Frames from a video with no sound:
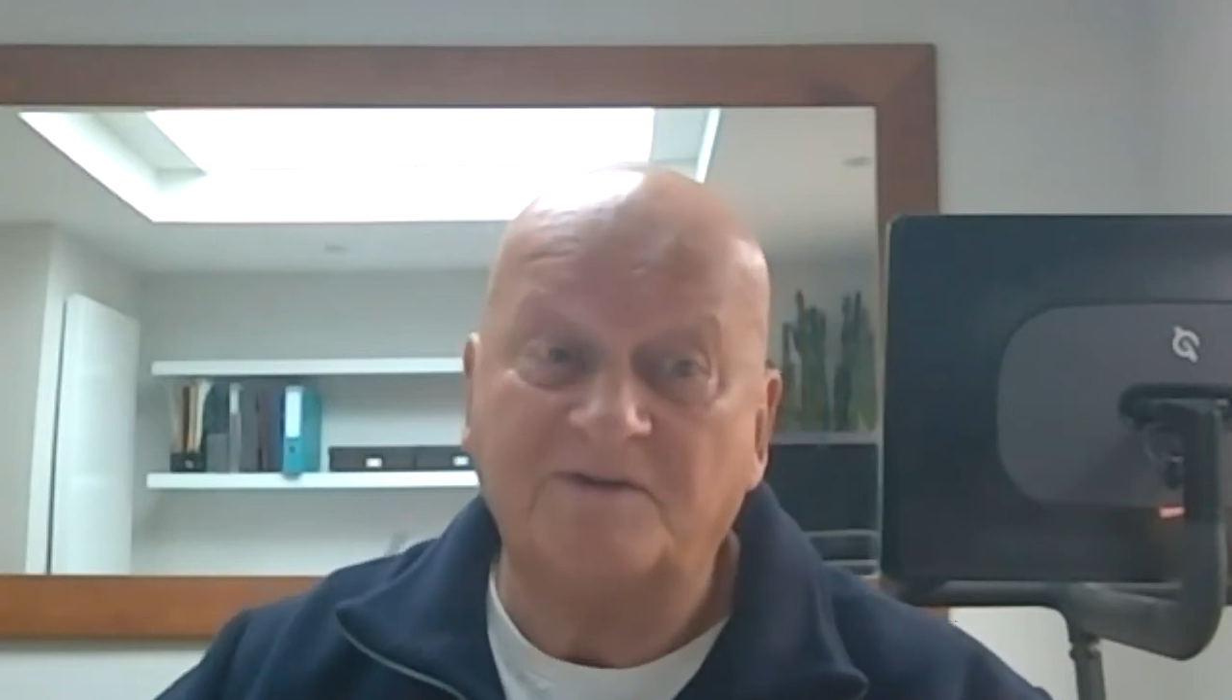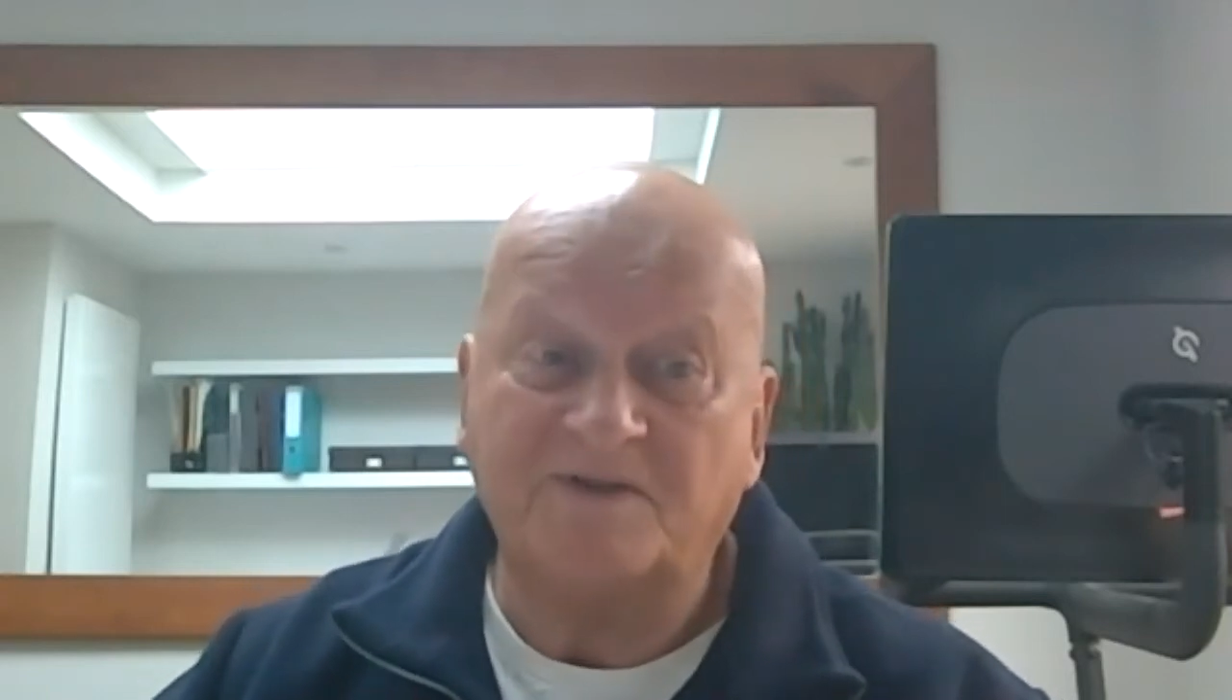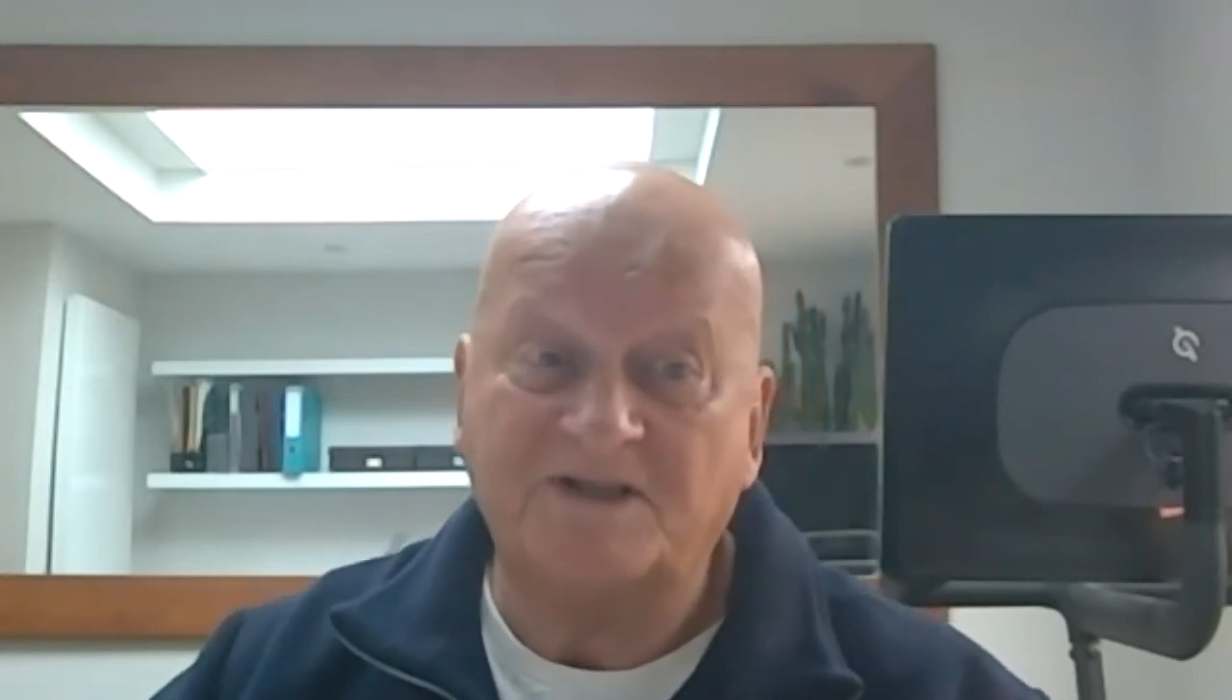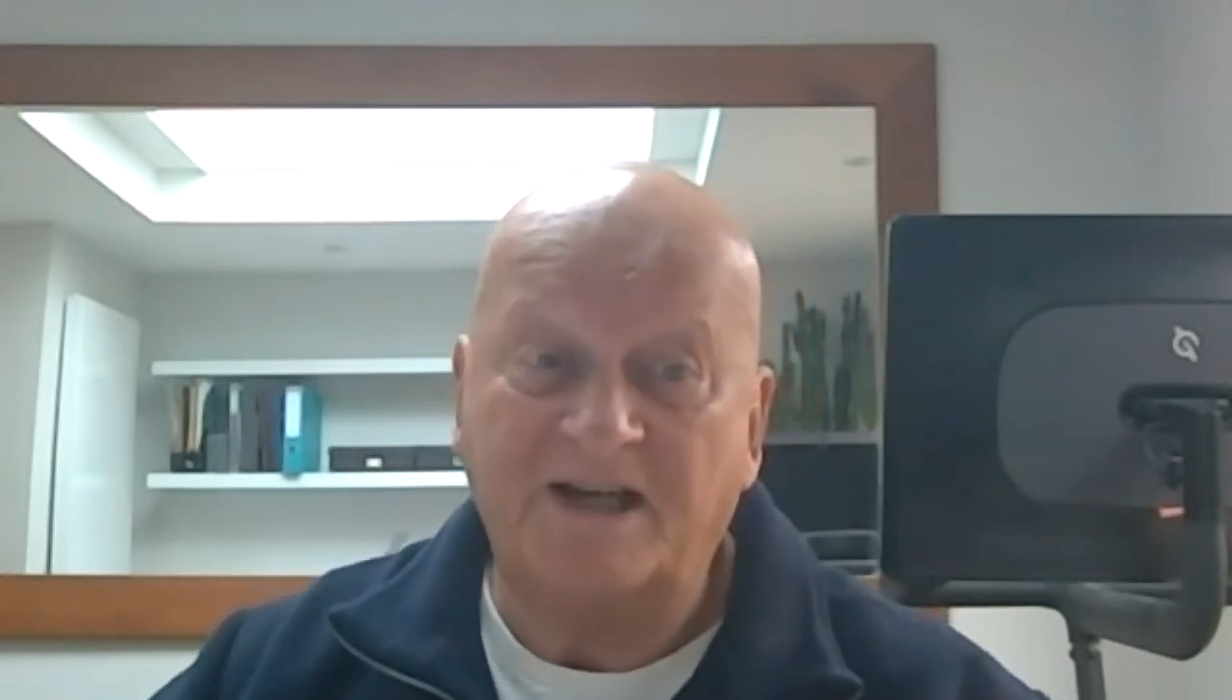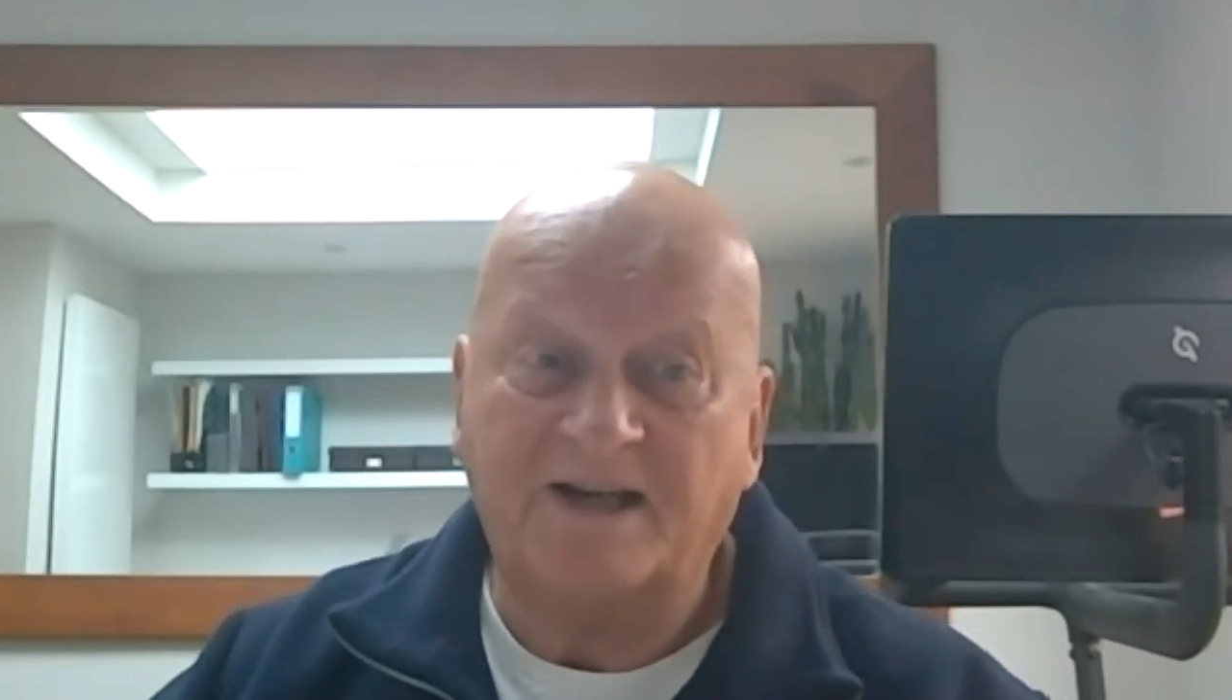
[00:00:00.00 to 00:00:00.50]
of the
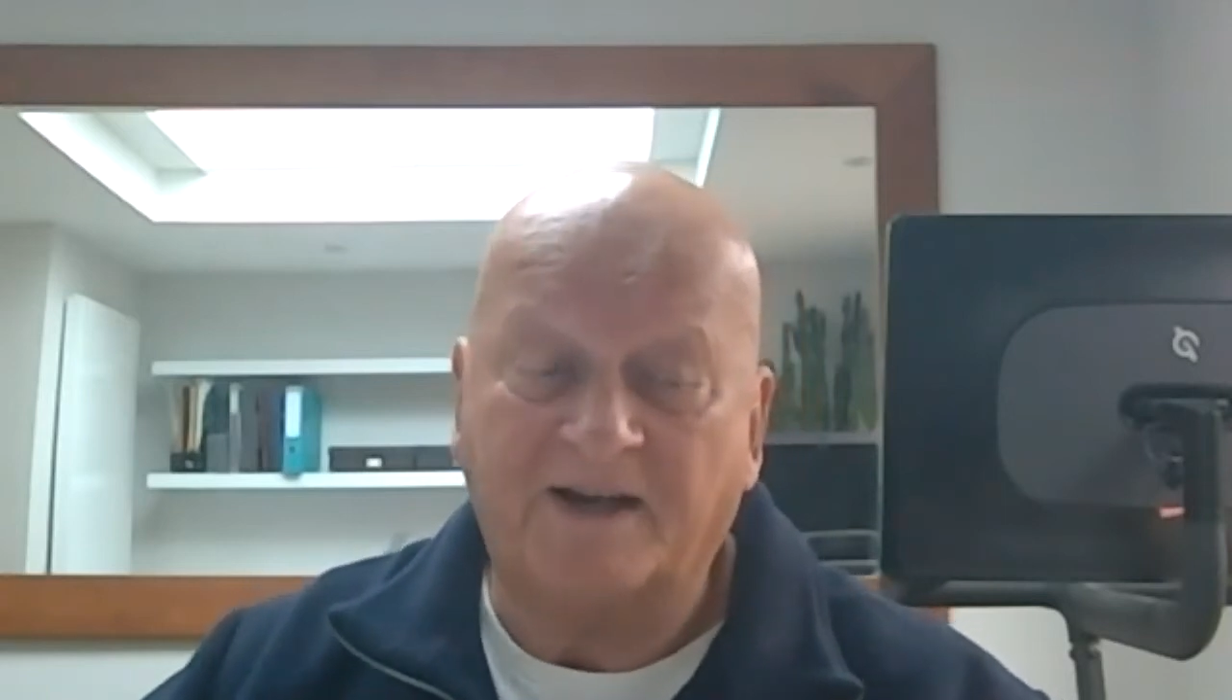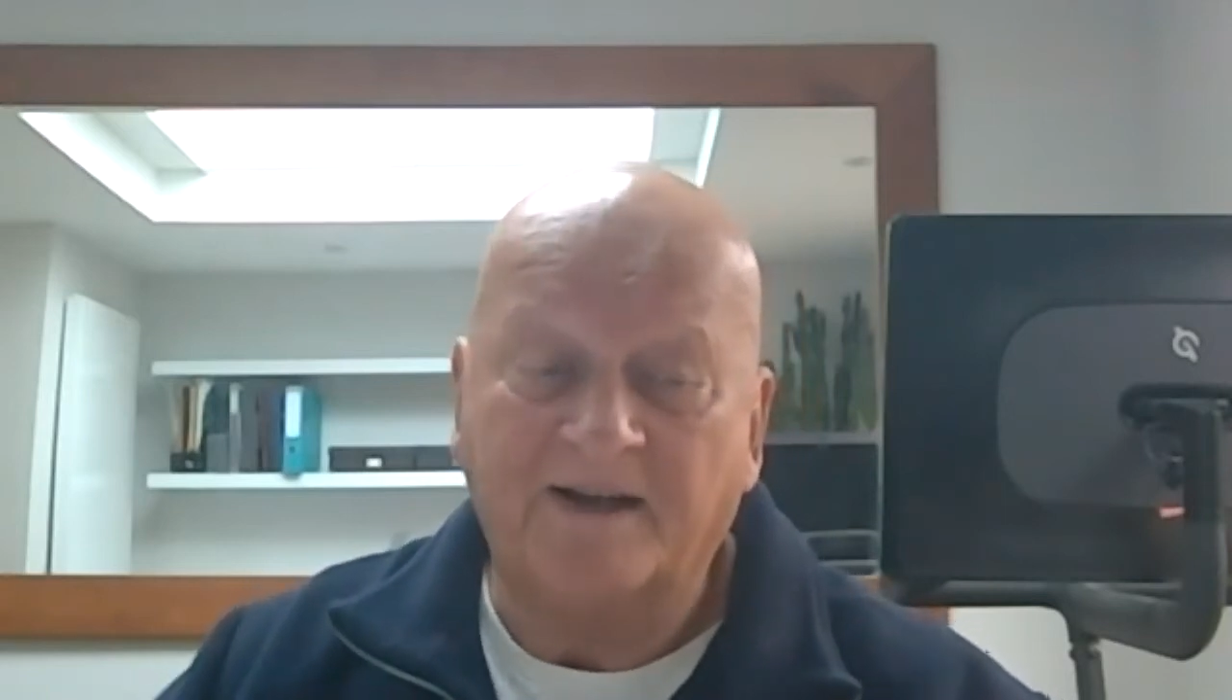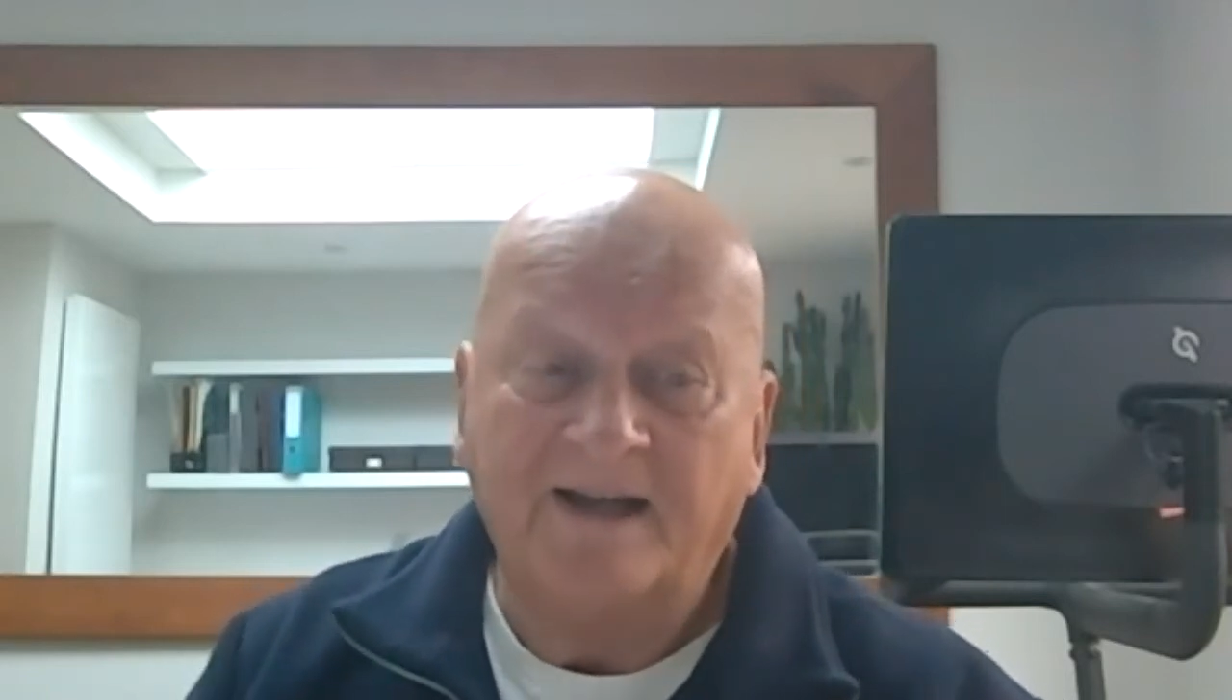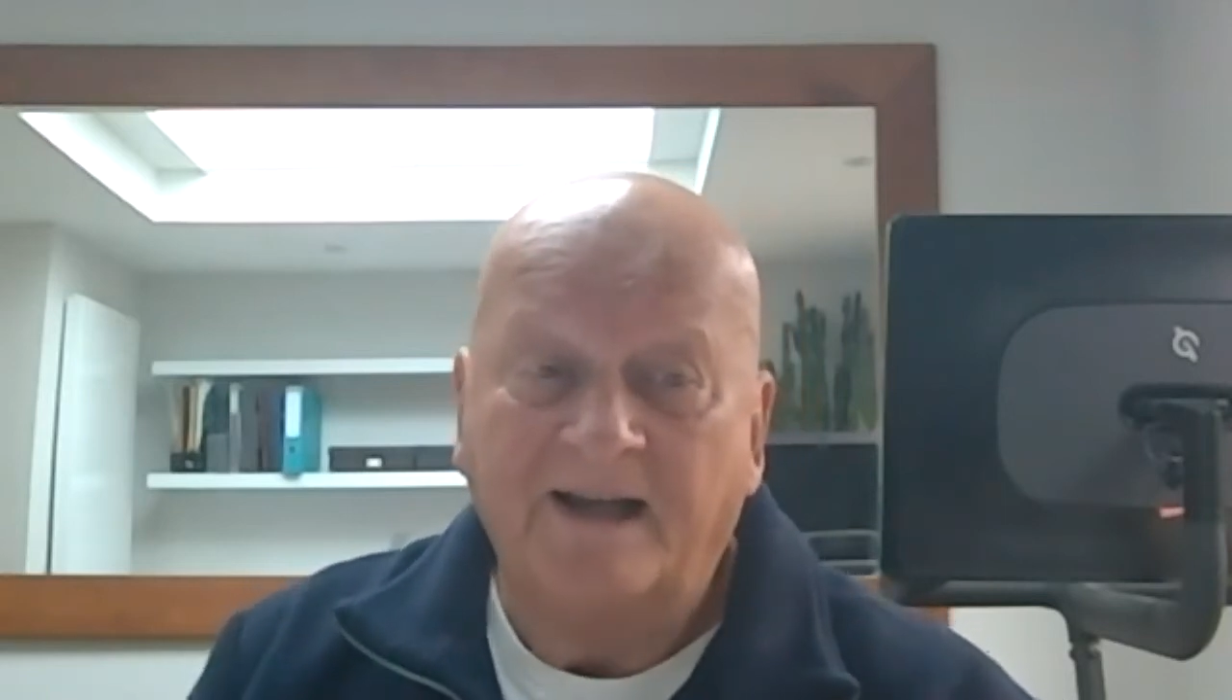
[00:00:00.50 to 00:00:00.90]
ceiling.